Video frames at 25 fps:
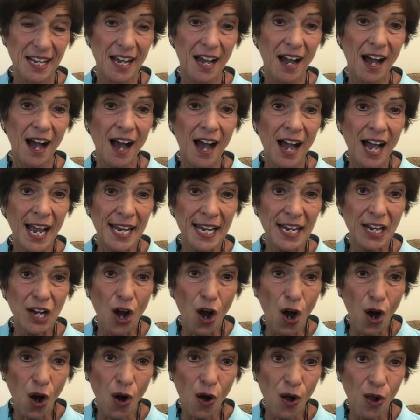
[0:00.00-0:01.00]
I
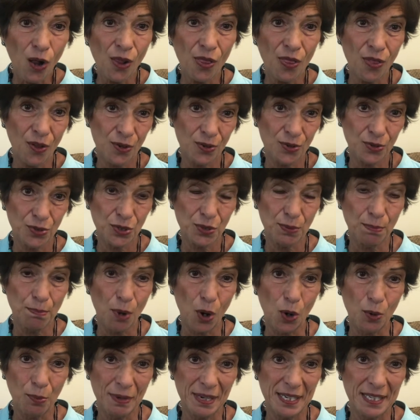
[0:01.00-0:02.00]
call those
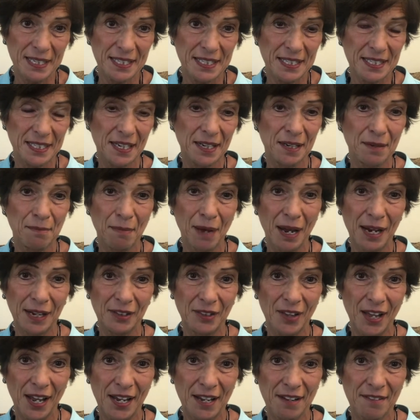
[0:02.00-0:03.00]
moments in my
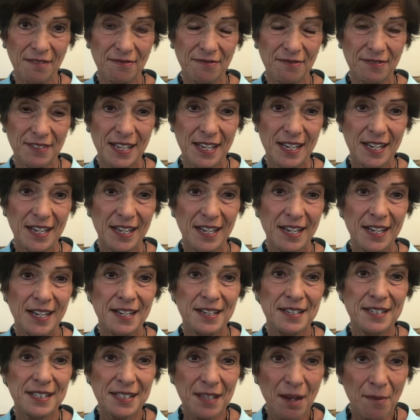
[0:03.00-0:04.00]
life
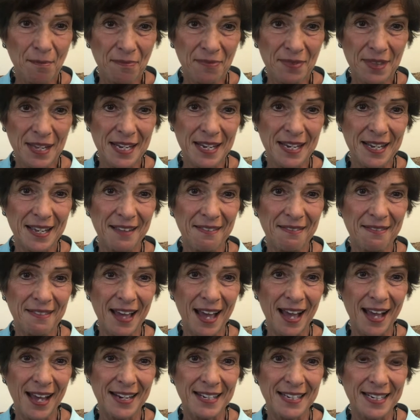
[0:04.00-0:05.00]
something
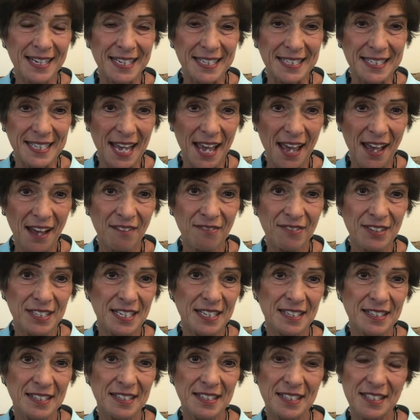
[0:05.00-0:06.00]
that is
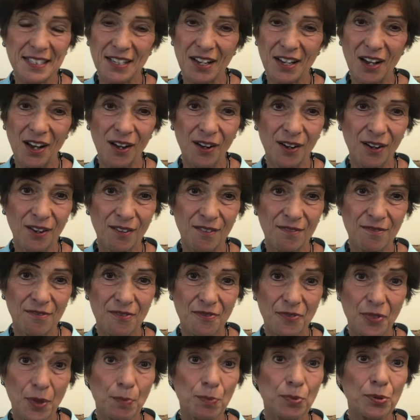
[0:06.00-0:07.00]
evidence of
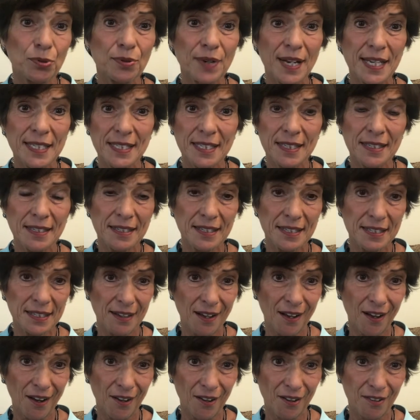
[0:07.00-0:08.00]
the presence
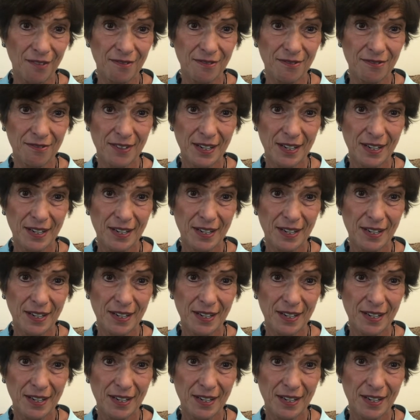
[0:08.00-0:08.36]
of